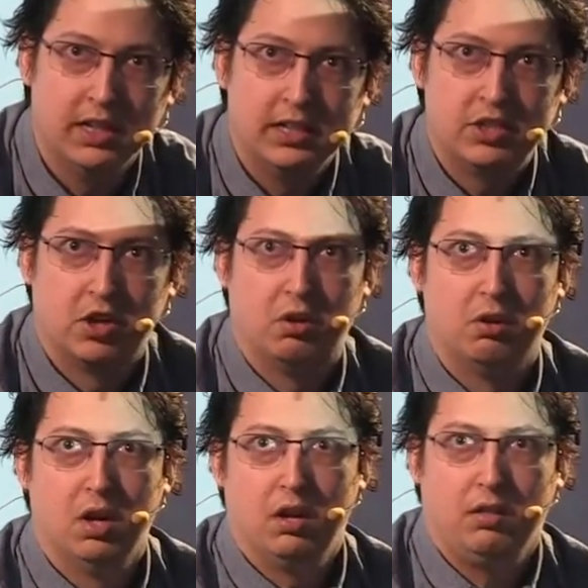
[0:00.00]
So
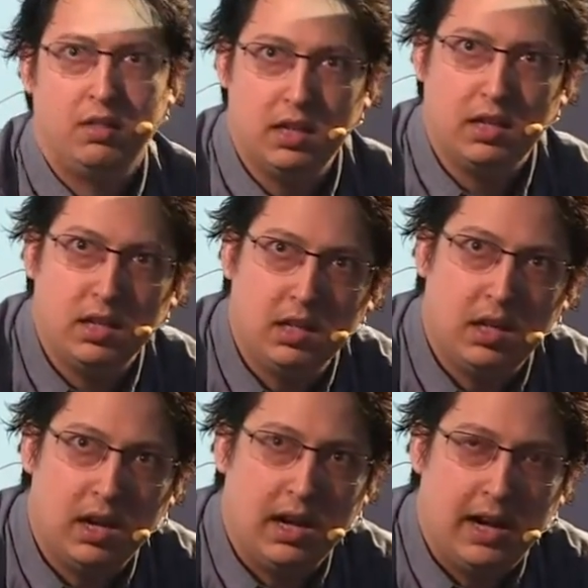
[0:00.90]

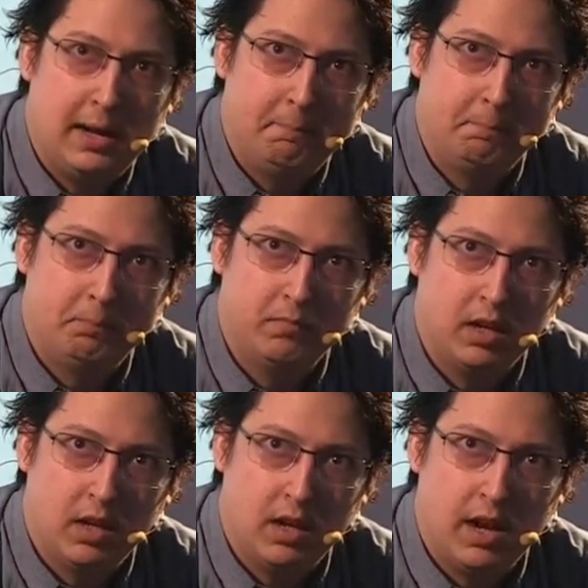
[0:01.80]

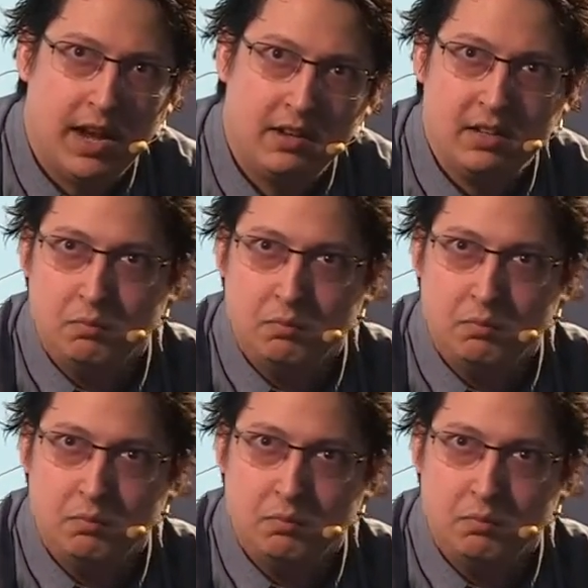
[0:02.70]
and